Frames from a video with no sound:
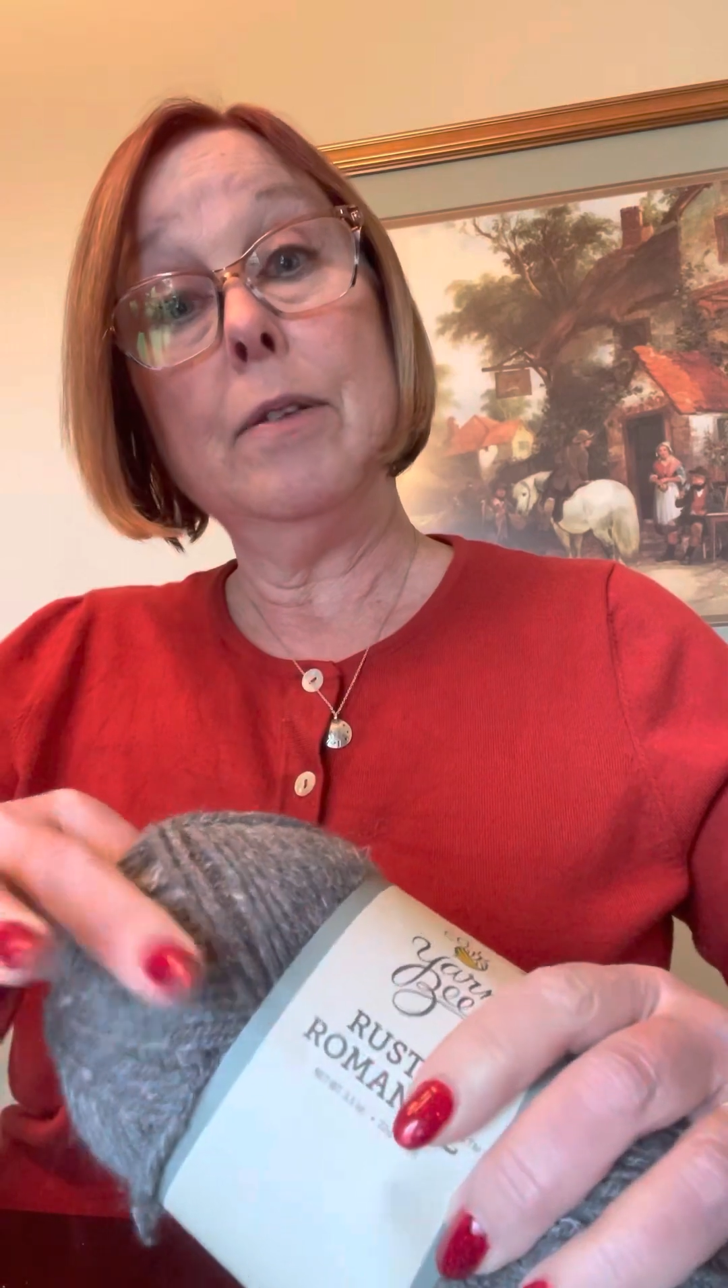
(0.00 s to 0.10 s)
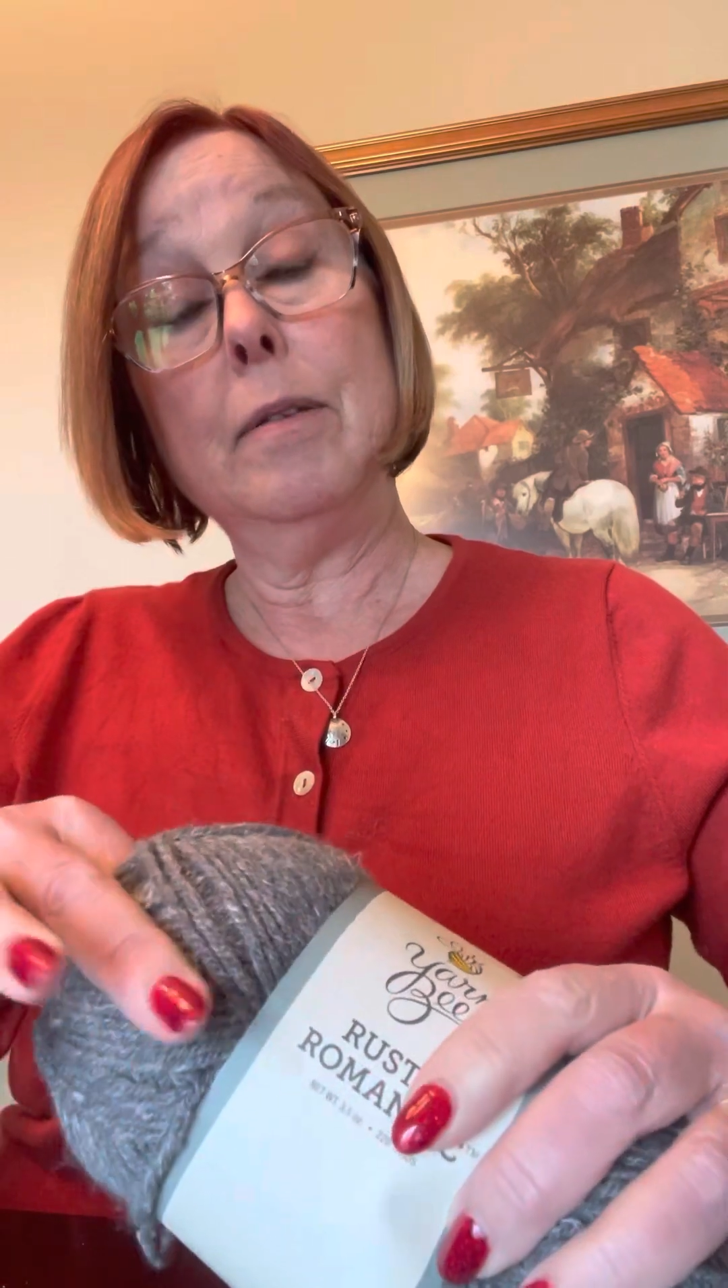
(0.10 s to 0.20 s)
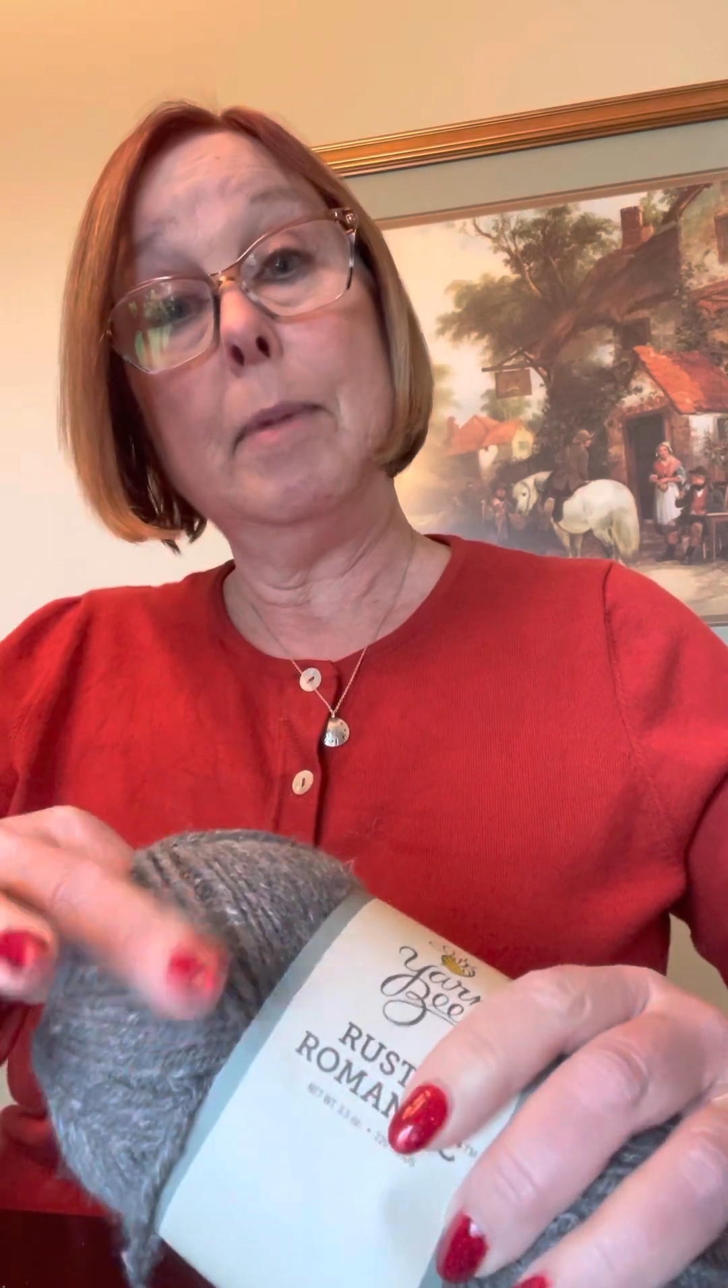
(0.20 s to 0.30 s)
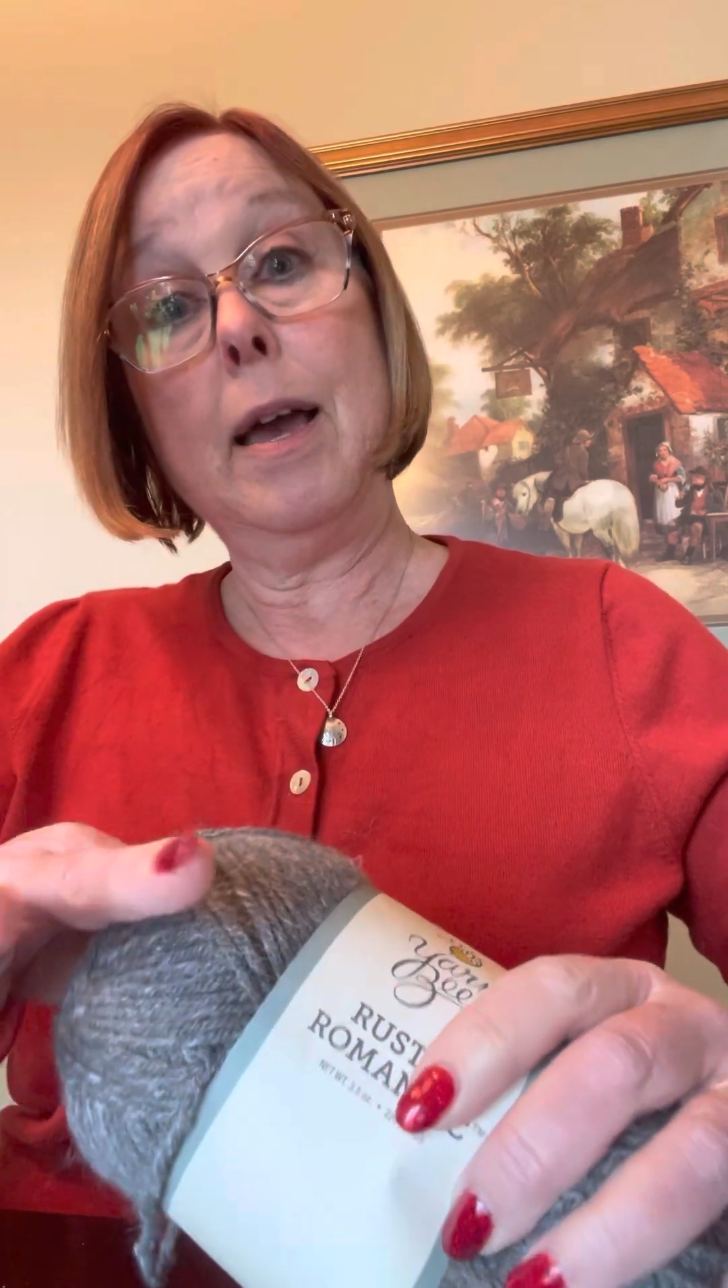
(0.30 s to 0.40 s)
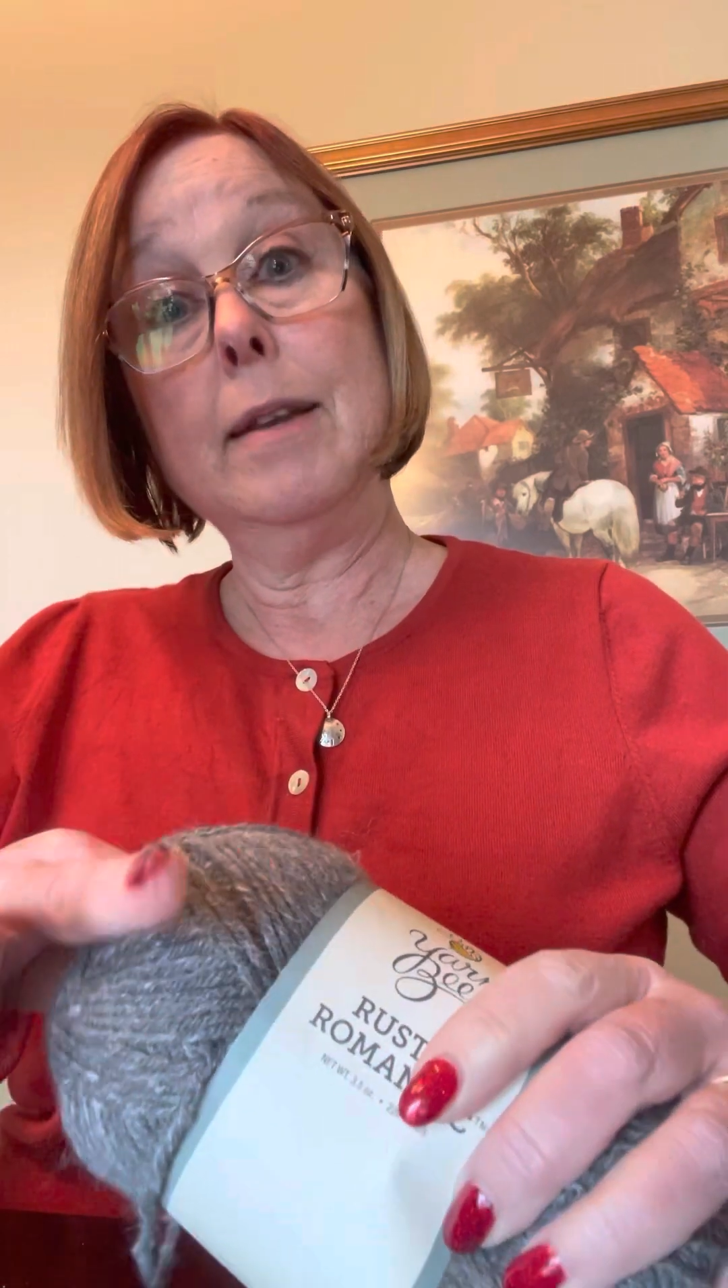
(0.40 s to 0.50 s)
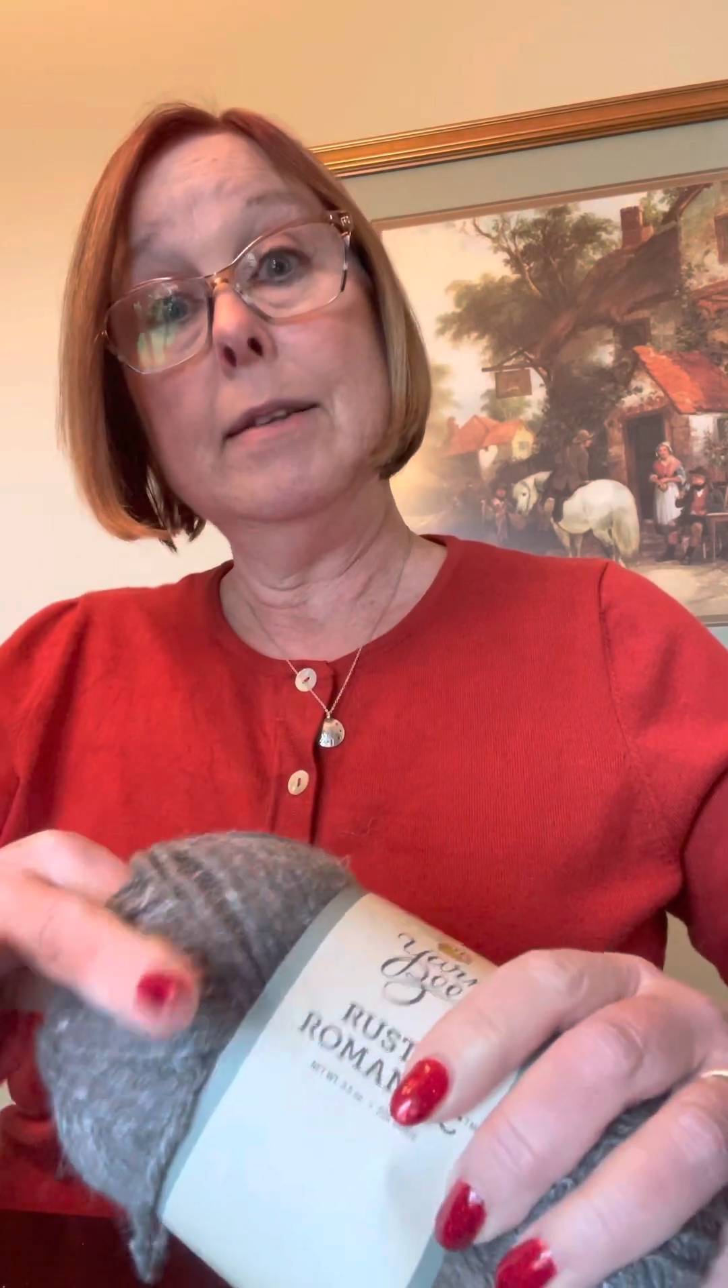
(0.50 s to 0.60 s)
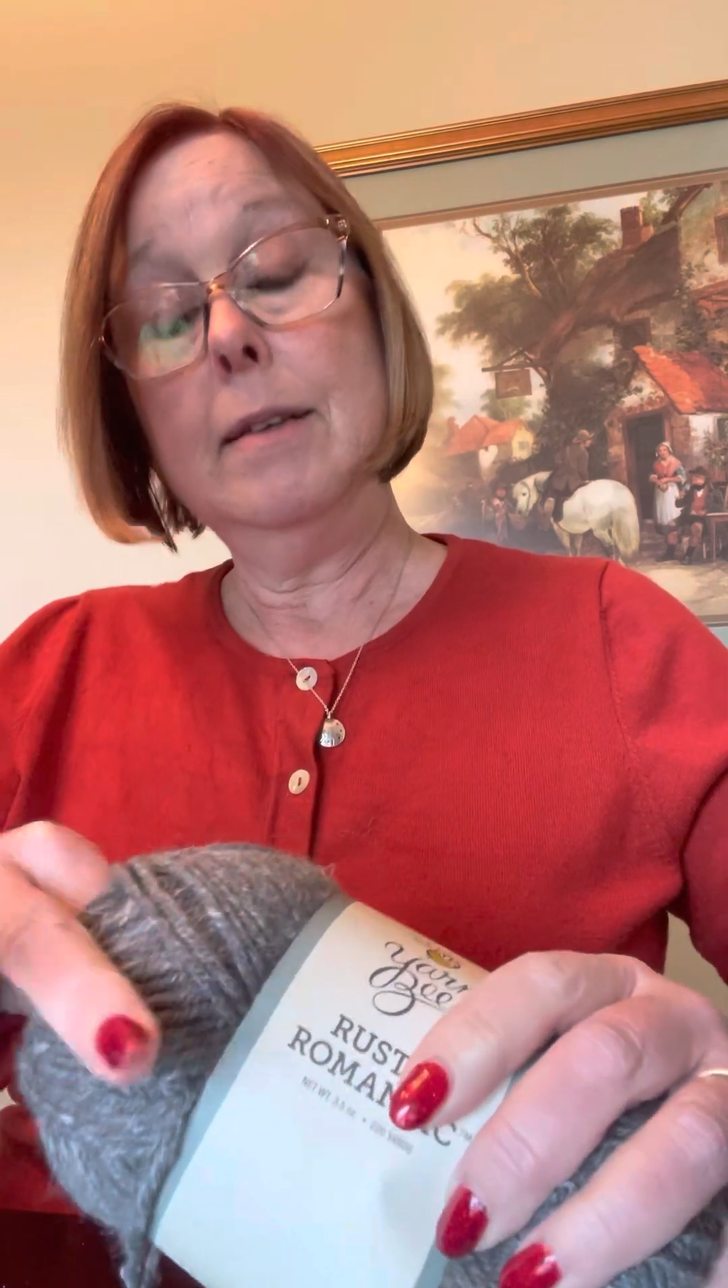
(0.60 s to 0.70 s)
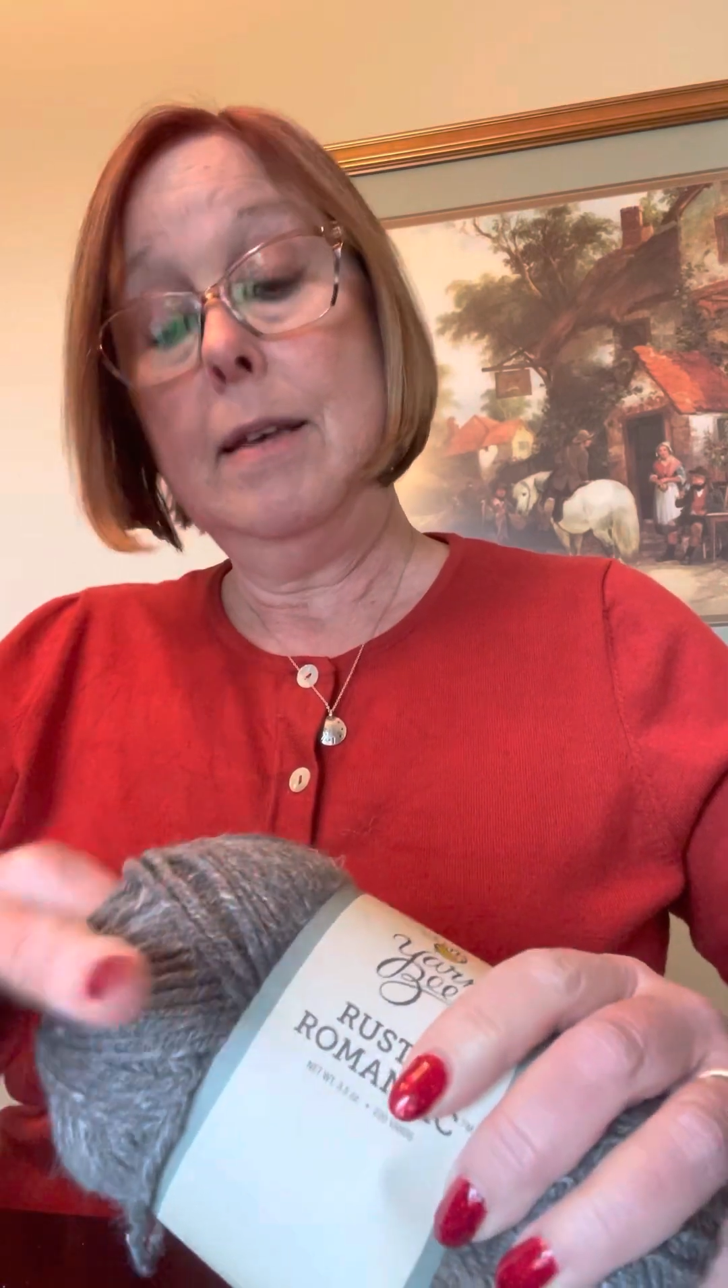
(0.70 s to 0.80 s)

than mine.